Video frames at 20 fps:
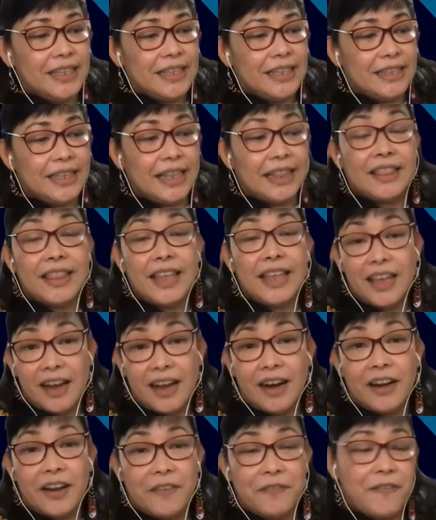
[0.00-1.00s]
that they
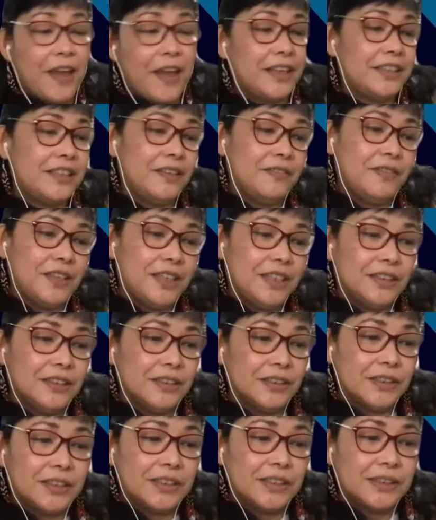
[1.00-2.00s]
are effective
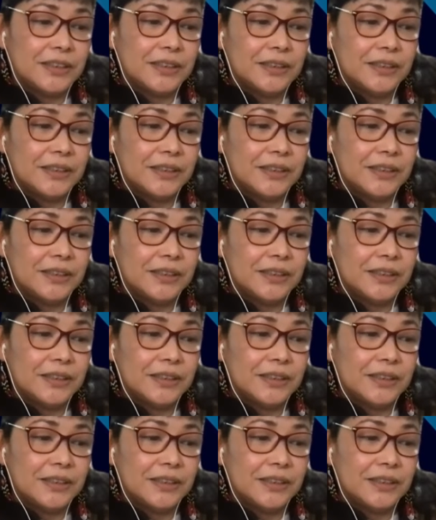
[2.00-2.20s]
leaders.